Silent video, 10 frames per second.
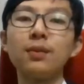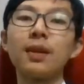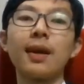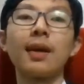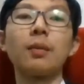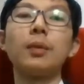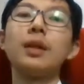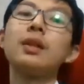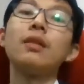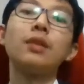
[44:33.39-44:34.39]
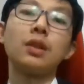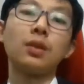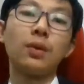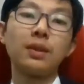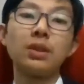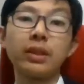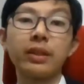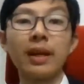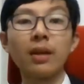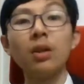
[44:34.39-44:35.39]
Would I recommend it? Definitely go and check
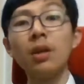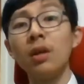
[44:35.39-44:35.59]
it out.